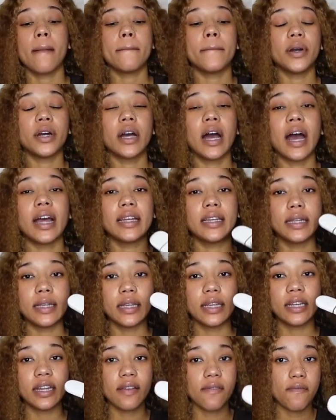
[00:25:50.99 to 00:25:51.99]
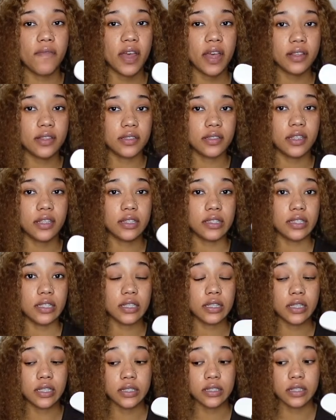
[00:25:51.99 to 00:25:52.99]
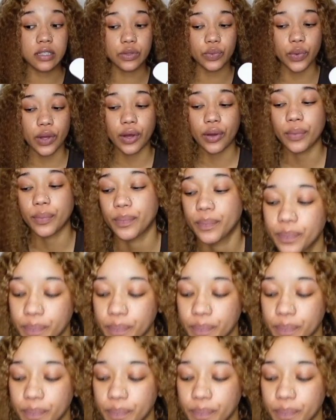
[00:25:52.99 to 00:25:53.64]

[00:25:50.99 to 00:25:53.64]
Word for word: But I did invest into this as well.